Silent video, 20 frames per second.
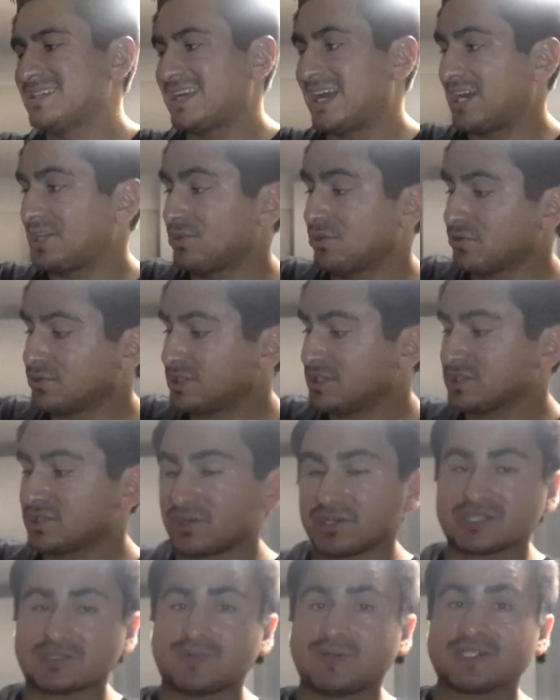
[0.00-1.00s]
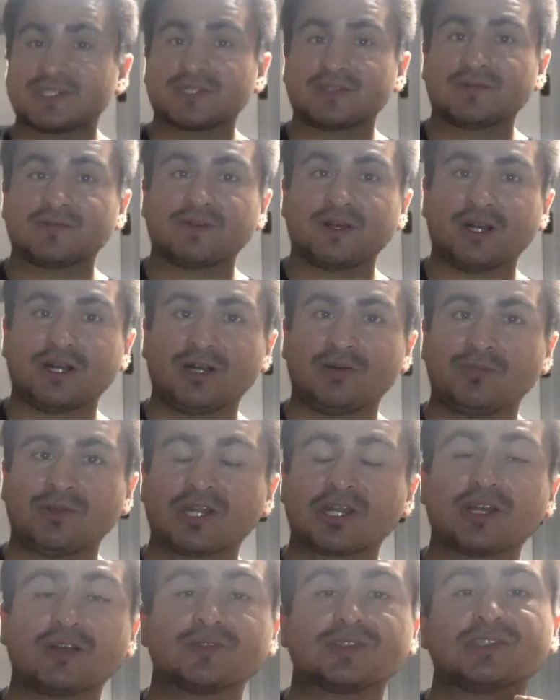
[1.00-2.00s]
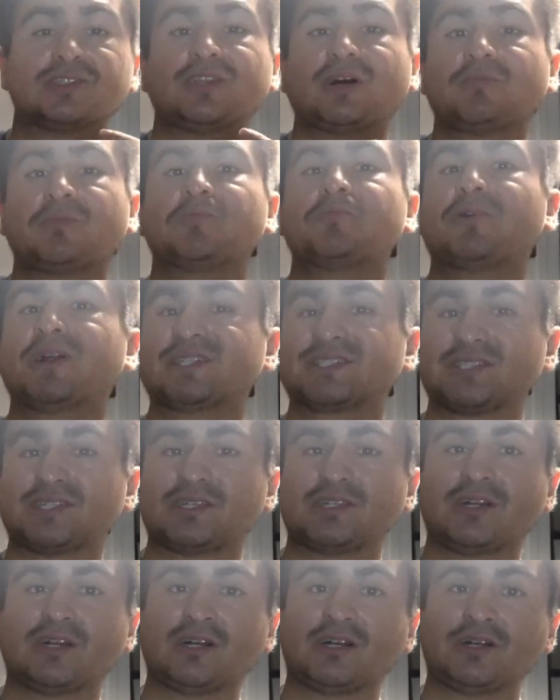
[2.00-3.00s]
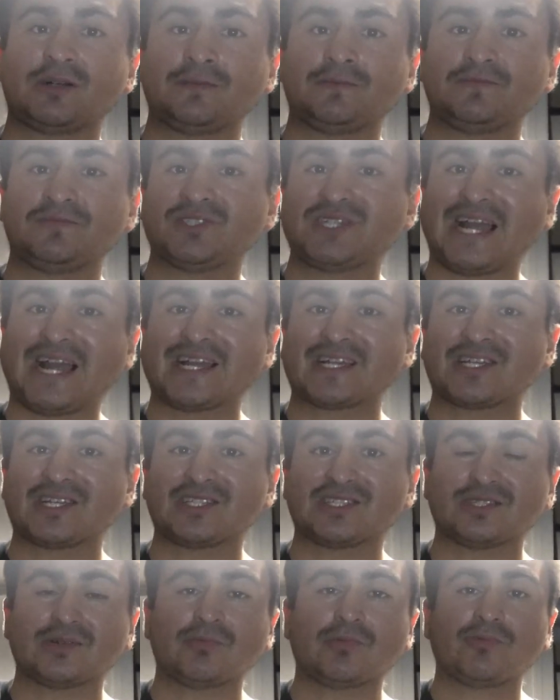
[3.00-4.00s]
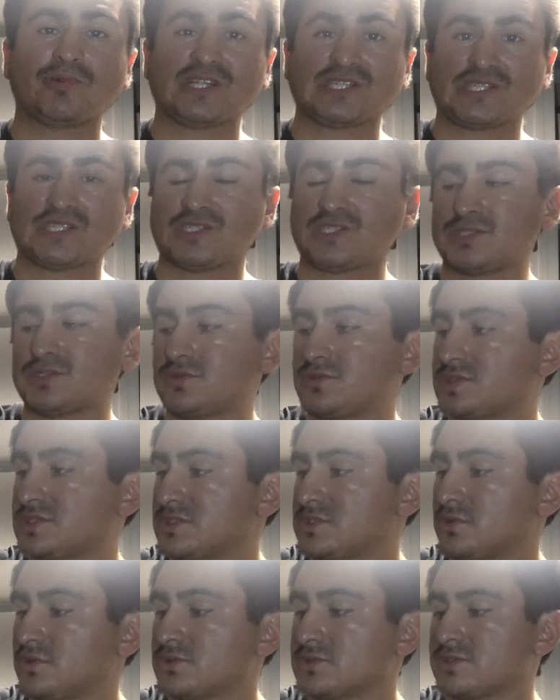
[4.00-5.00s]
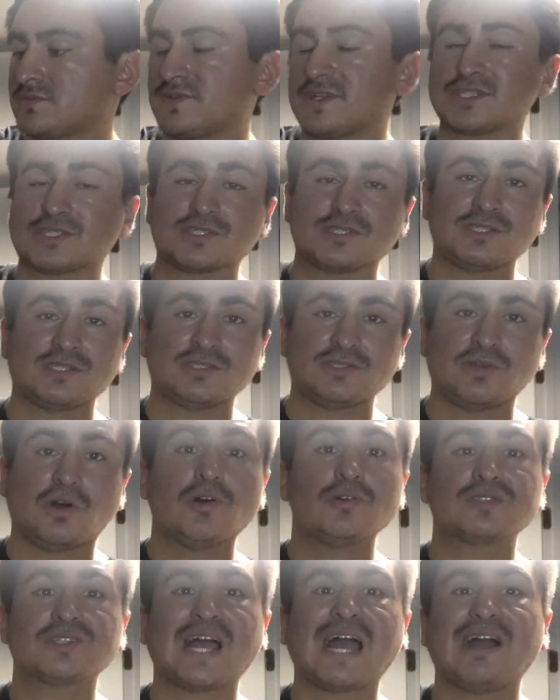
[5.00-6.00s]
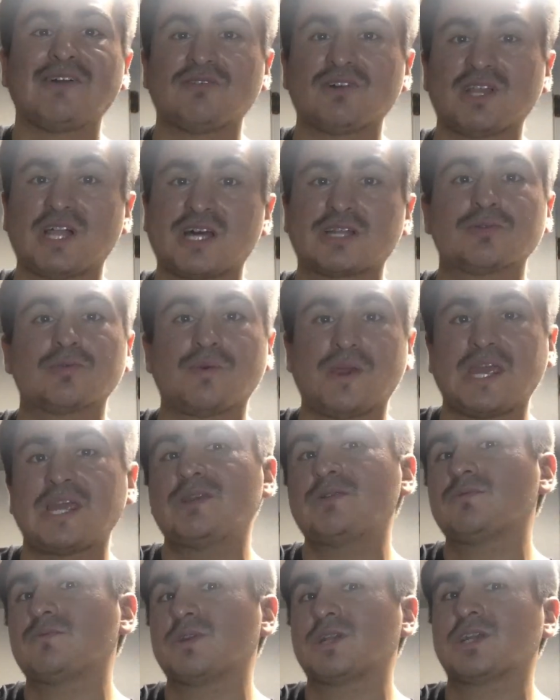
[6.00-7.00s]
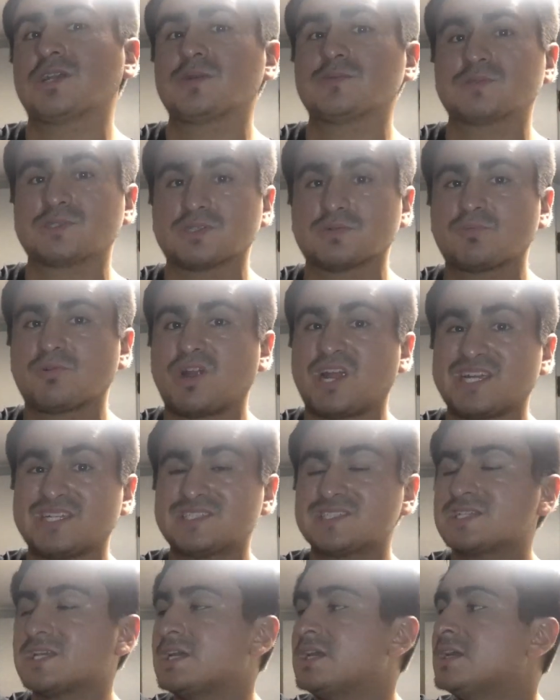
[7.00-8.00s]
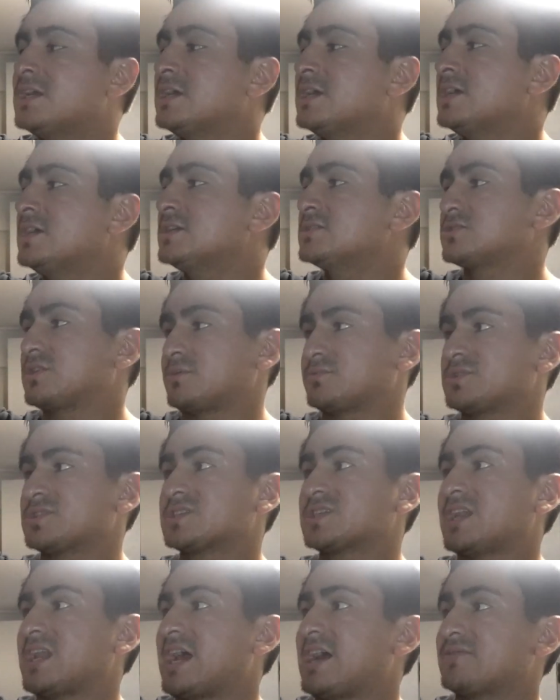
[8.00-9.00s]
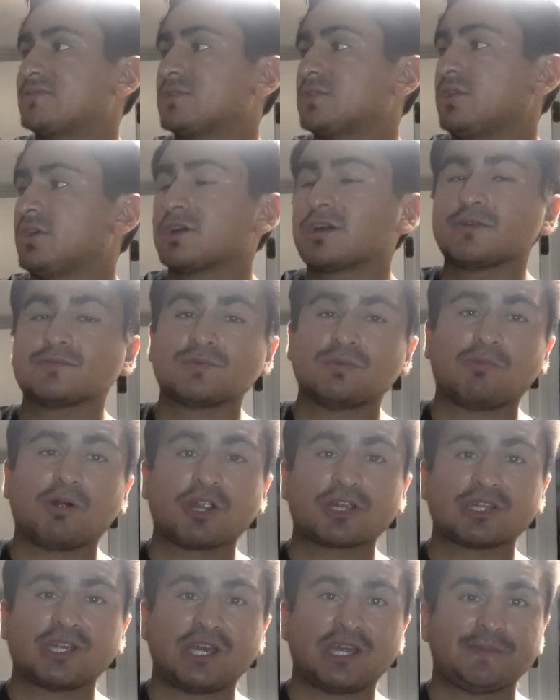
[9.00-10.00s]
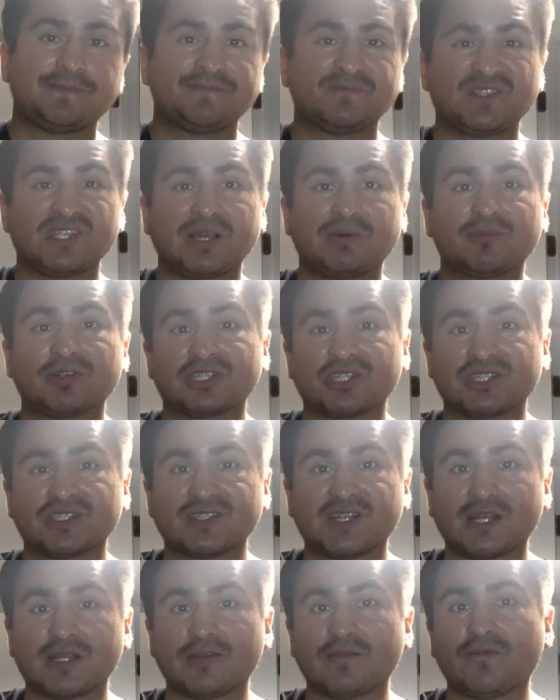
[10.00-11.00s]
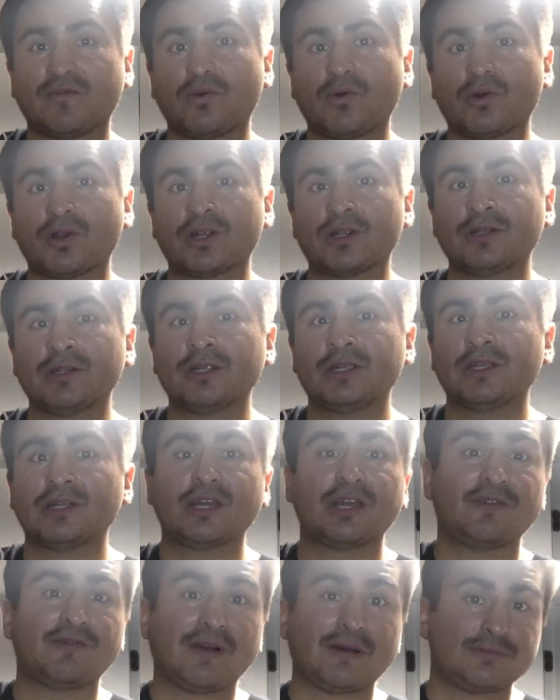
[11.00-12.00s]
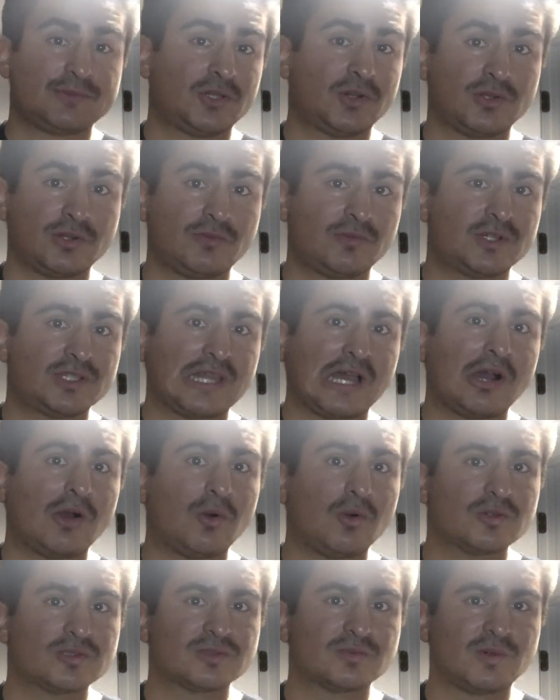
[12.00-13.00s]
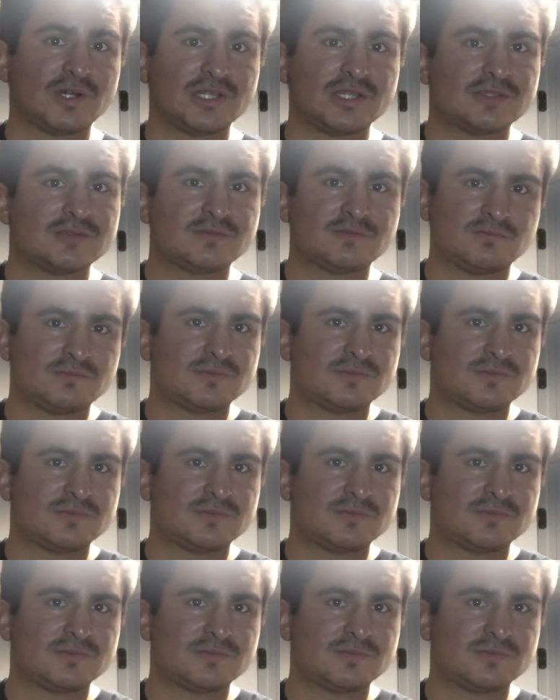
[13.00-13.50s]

I know these are expensive. When it comes to double-breasted jackets, double-breasted suits, those have a lot of weight when it comes to price. So I'm just going to have to look up the market, see how much they're selling for, if I'm the only one that holds one